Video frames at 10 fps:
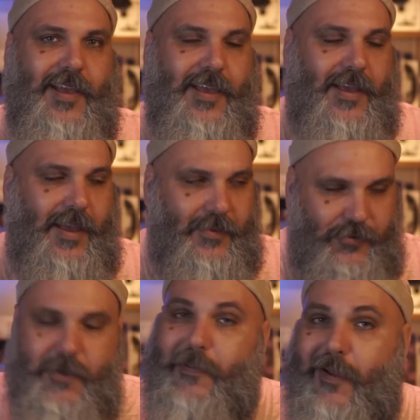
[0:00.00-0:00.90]
and
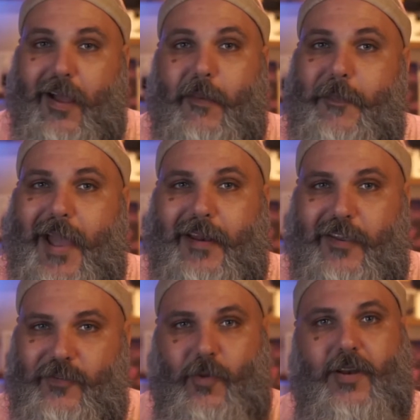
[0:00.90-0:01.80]
ship combat
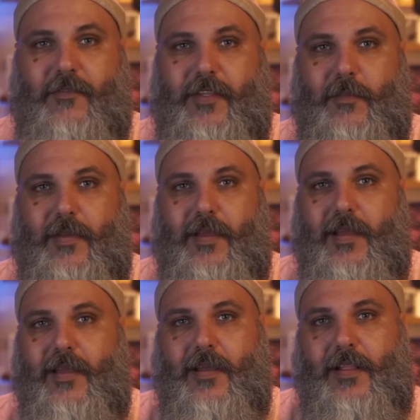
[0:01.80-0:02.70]
is one of them.
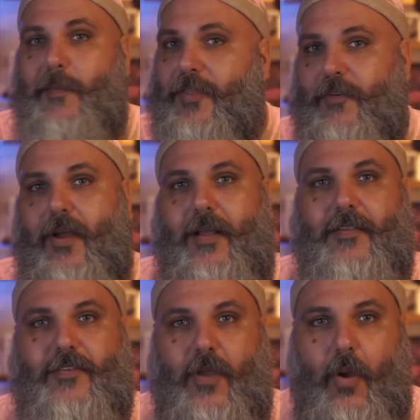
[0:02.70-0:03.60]

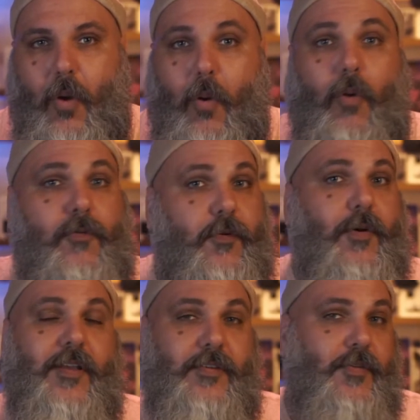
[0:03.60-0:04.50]
Limithron's whole
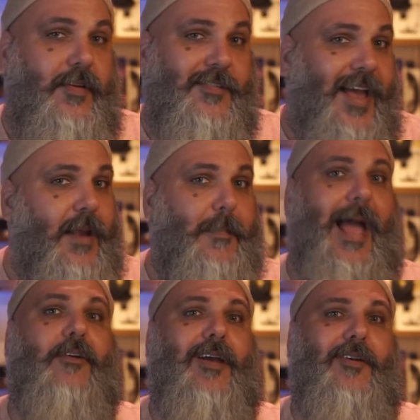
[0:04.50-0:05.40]
focus of their design
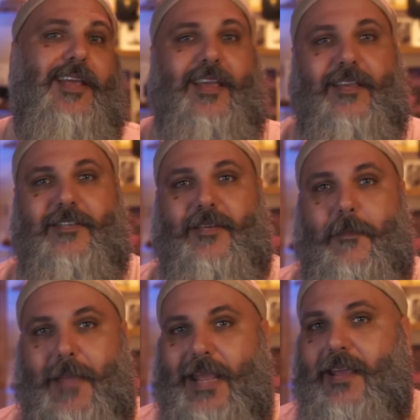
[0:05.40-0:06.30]
background is
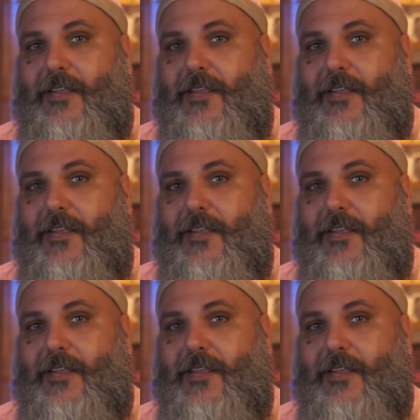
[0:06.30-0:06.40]
making